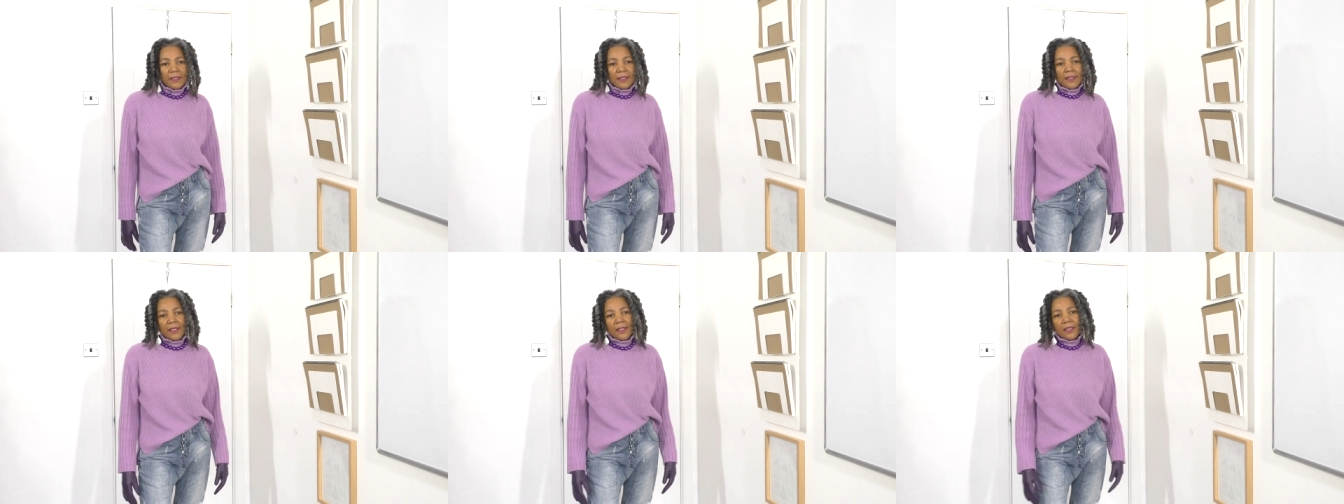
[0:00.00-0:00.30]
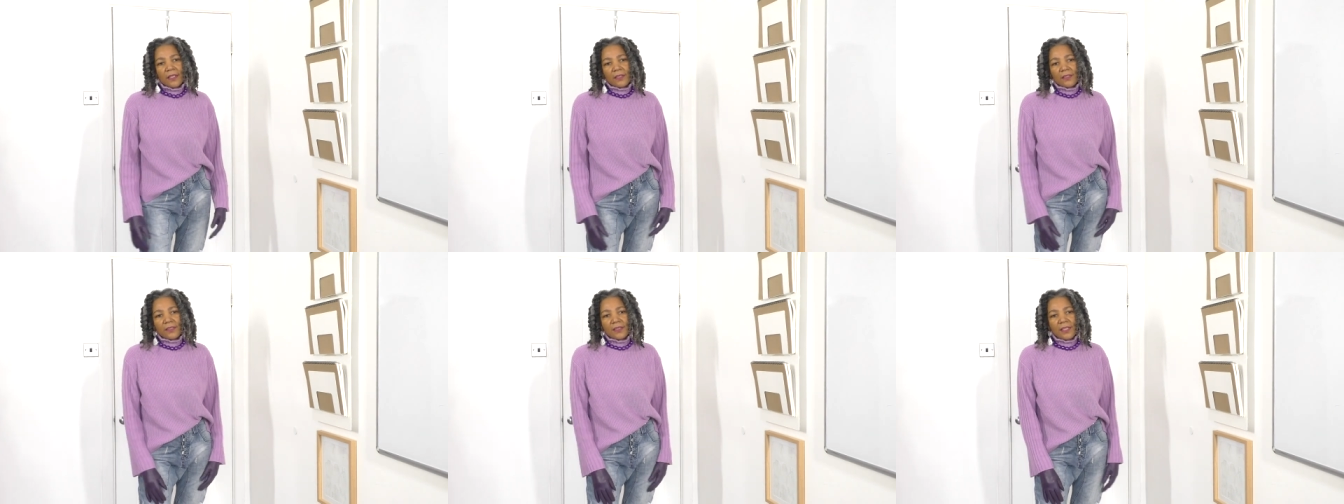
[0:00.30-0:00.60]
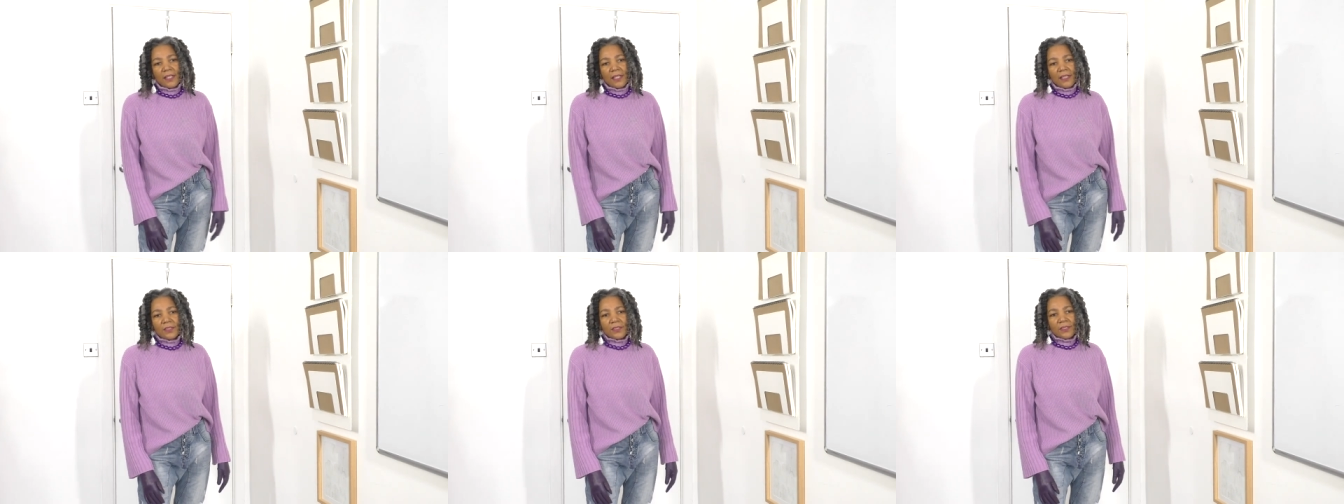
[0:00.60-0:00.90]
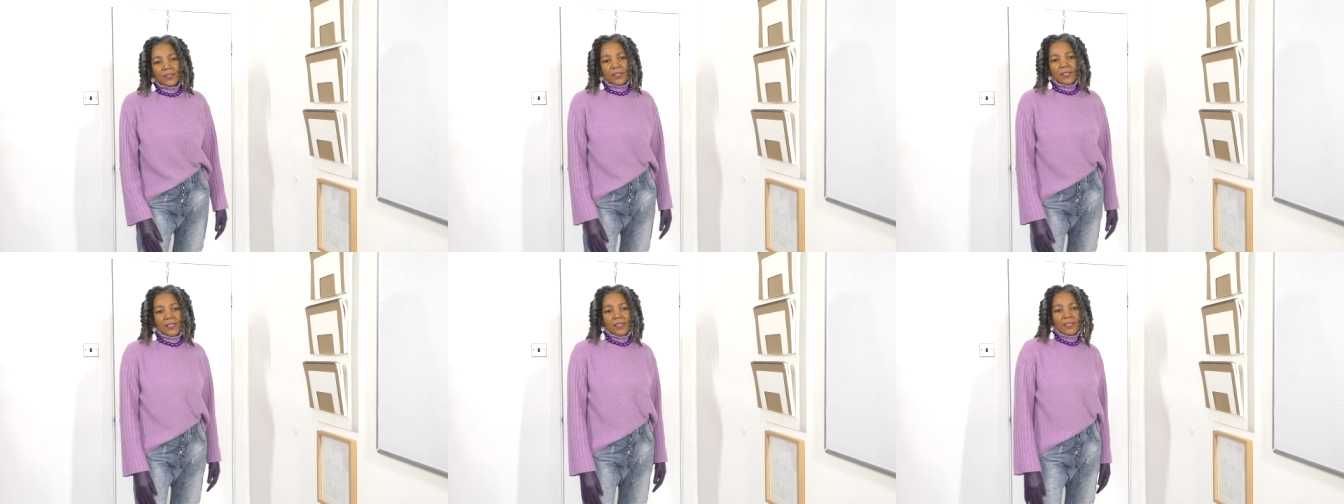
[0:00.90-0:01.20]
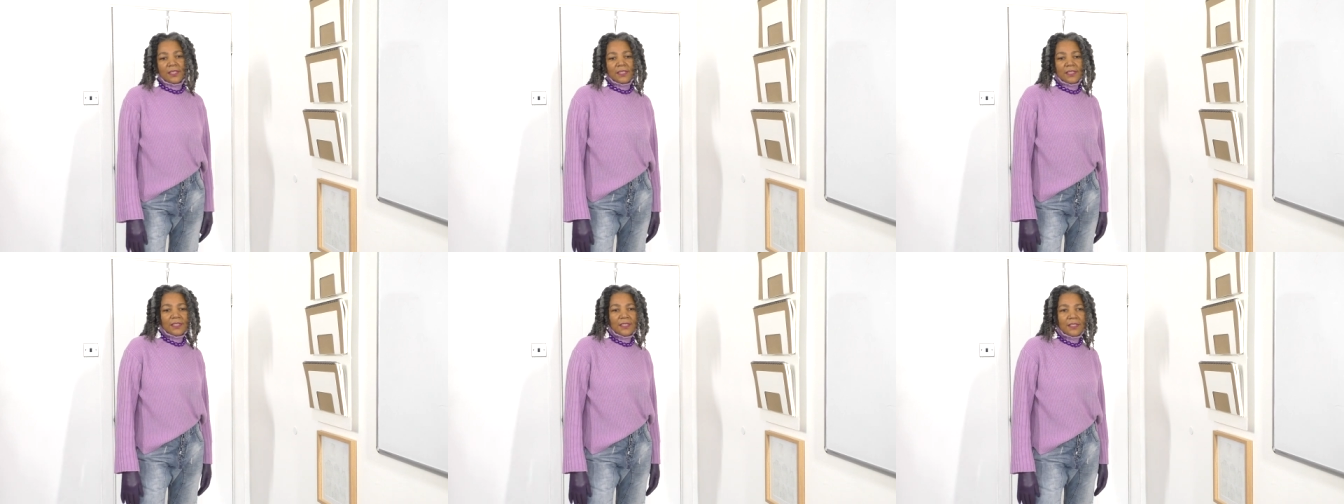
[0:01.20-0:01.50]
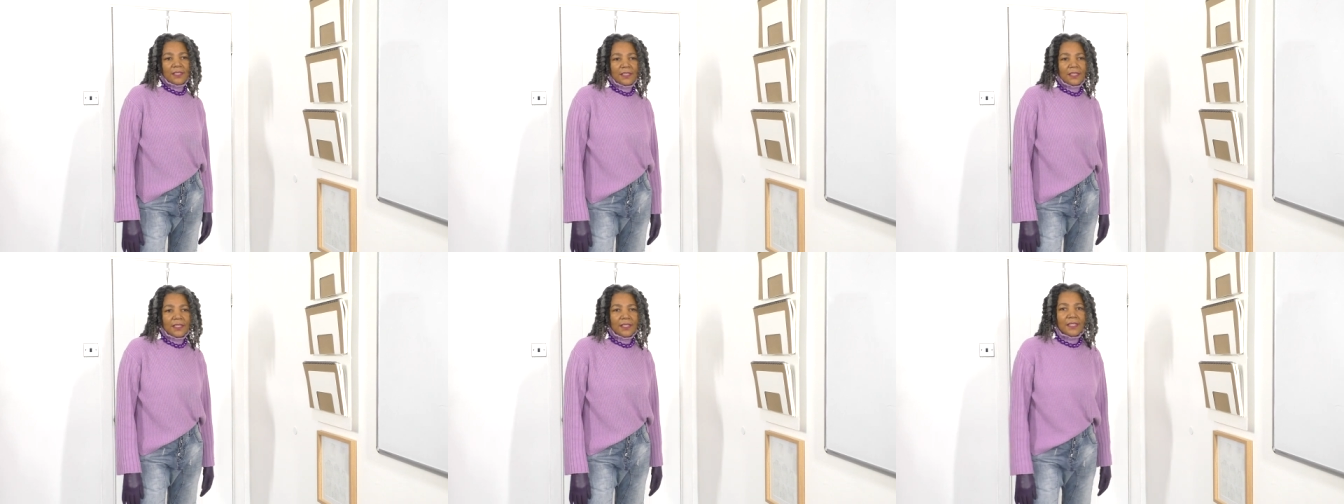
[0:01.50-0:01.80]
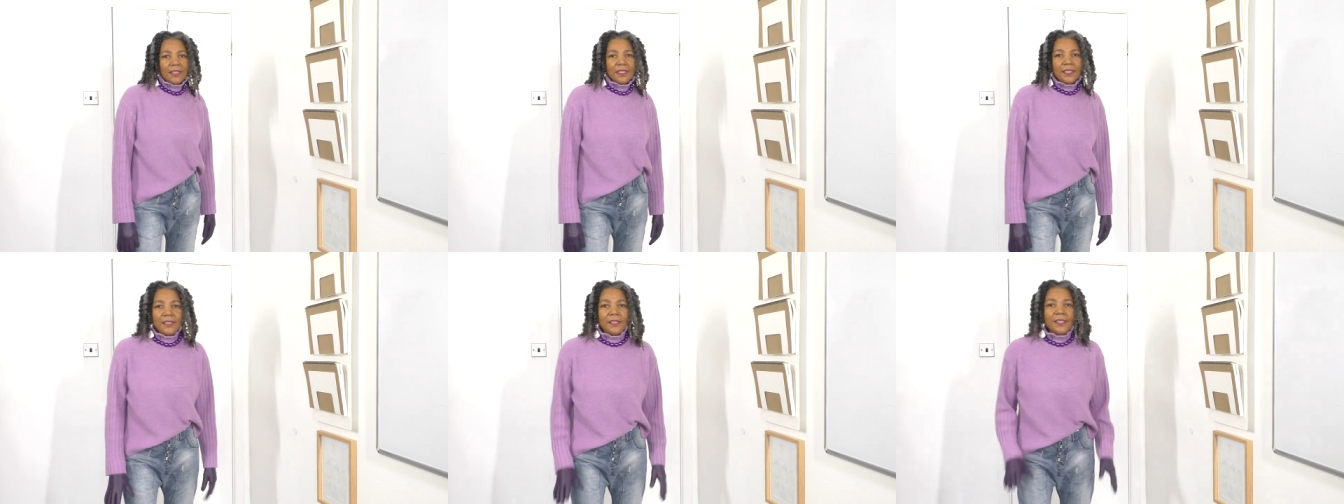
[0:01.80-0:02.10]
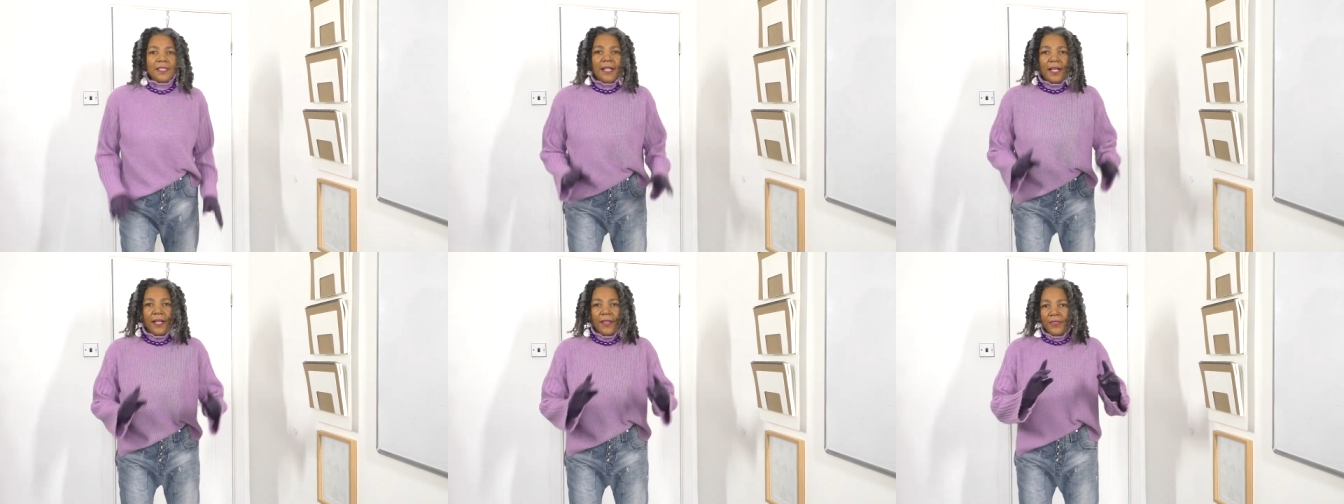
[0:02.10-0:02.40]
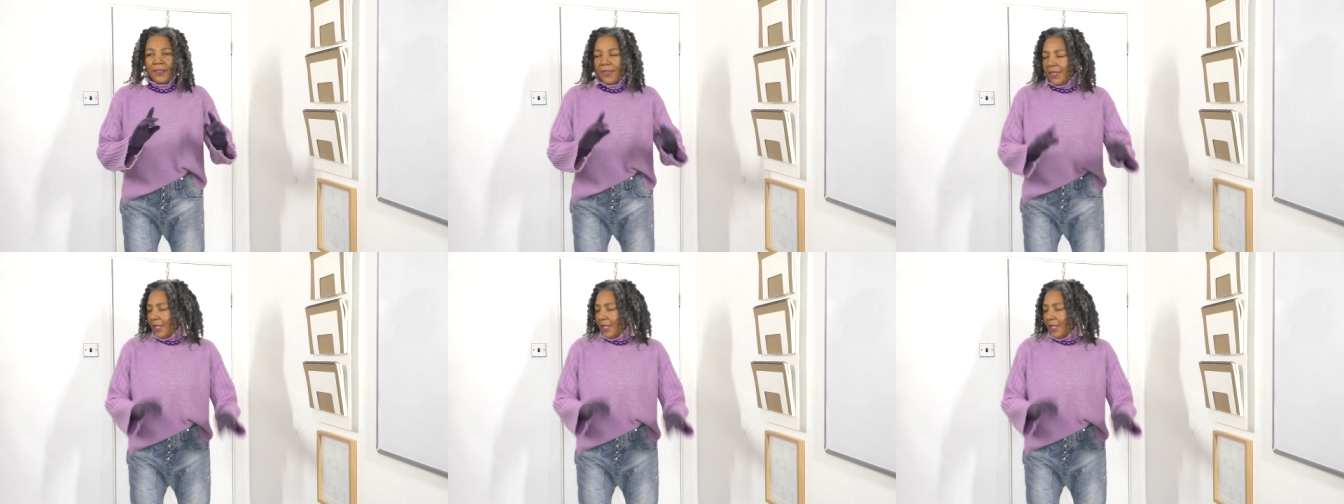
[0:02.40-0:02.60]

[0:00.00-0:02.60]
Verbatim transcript: Yeah, good, that looks good. And